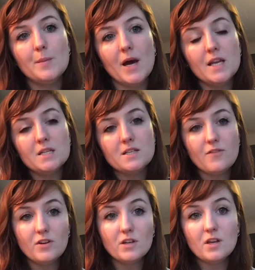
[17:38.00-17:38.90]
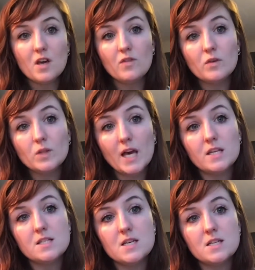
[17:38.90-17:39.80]
But definitely, if you
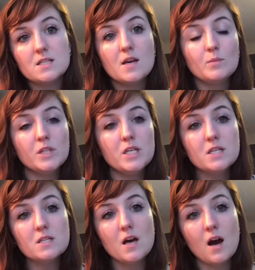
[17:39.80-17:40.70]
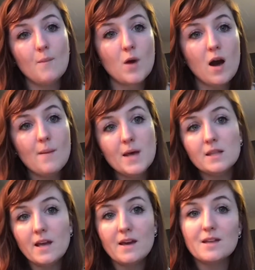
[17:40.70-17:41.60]
liked it, please
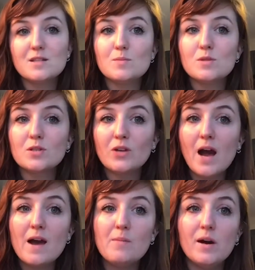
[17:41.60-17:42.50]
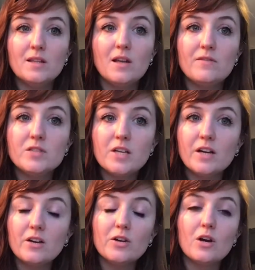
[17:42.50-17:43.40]
comment, like, and subscribe. I'd love to
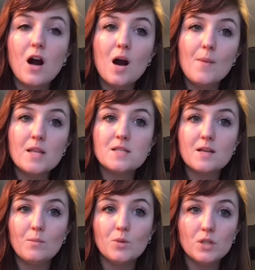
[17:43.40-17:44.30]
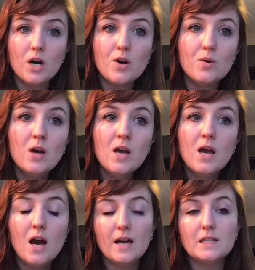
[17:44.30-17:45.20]
hear your comments down below.
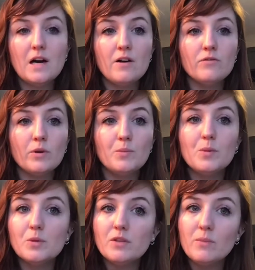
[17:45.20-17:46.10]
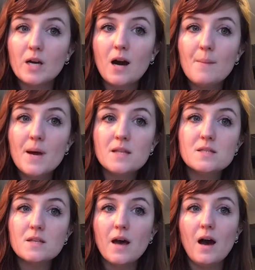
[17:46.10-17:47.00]
I love when people leave me
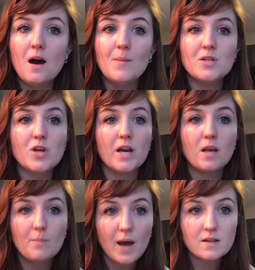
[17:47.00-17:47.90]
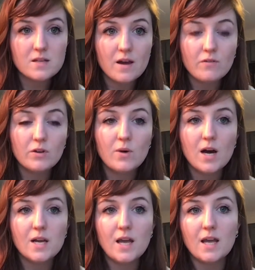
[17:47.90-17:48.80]
comments. I try to get back to
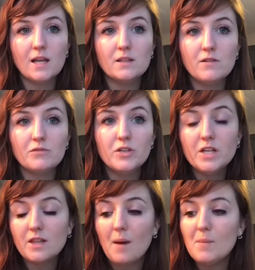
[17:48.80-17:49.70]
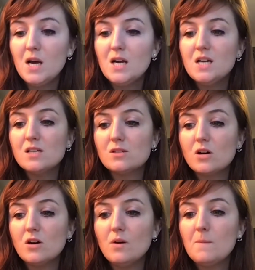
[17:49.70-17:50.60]
everyone, and I love reading them.
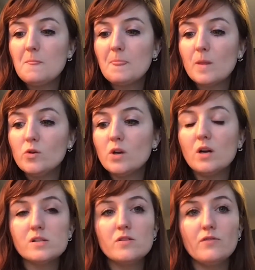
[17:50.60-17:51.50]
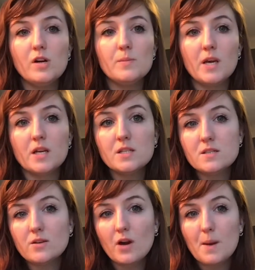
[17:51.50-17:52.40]
So you can also follow me on
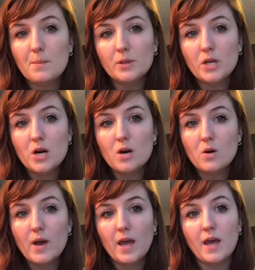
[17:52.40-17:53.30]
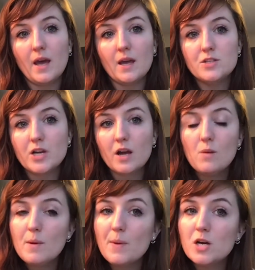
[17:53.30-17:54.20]
Instagram below and check
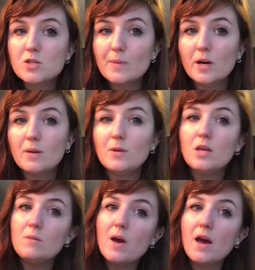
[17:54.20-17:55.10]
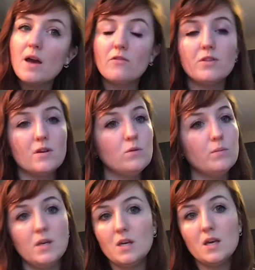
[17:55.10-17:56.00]
out my Poshmark, eBay. Everything will
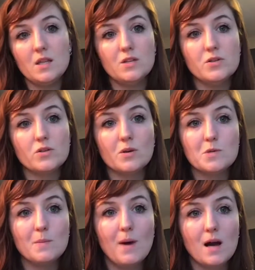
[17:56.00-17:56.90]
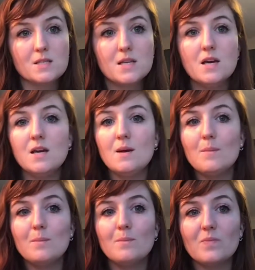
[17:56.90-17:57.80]
be in the description box.
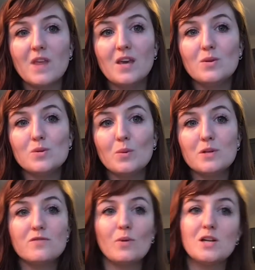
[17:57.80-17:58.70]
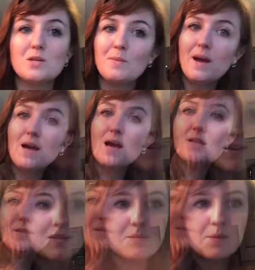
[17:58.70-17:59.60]
Thank you so much for watching. Bye, guys.
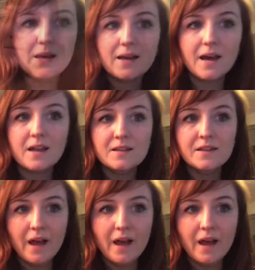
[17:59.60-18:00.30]
It's me again.